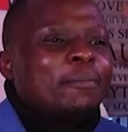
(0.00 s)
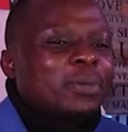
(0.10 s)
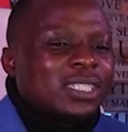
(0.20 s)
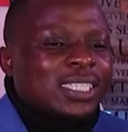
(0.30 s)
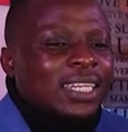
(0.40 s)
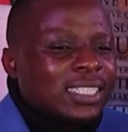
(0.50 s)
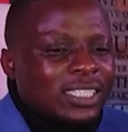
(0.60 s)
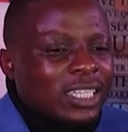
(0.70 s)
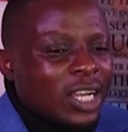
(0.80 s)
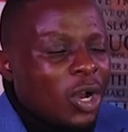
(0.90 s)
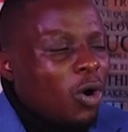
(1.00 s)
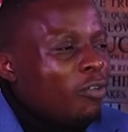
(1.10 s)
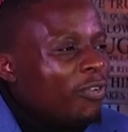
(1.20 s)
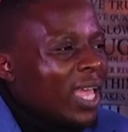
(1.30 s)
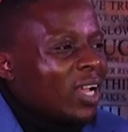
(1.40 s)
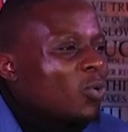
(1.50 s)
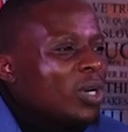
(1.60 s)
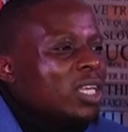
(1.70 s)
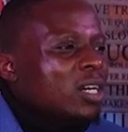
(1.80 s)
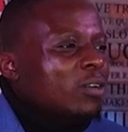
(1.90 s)
a percentage of
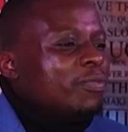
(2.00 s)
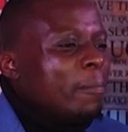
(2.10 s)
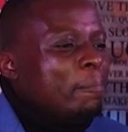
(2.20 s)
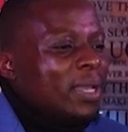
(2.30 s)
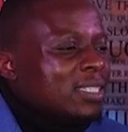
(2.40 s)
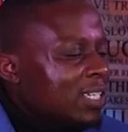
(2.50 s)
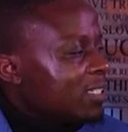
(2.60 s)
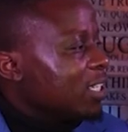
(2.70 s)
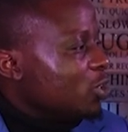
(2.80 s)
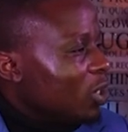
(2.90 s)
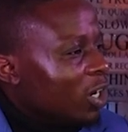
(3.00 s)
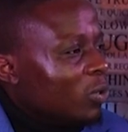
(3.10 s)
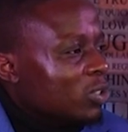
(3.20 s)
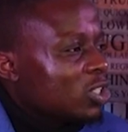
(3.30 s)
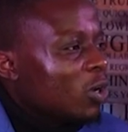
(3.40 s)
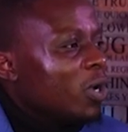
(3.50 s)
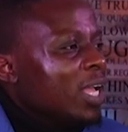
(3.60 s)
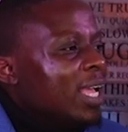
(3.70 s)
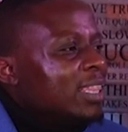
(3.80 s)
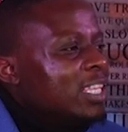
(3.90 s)
equity of the business that you own. So
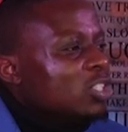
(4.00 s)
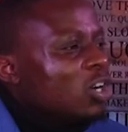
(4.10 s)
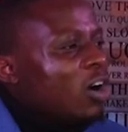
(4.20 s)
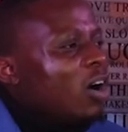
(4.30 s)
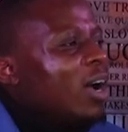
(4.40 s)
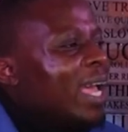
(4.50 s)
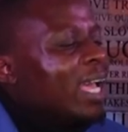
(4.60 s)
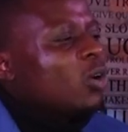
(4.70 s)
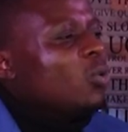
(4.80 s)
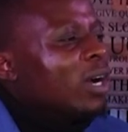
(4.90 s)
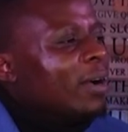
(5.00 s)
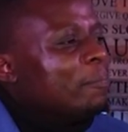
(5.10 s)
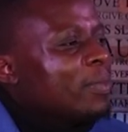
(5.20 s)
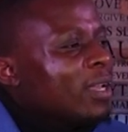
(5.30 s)
these are all um,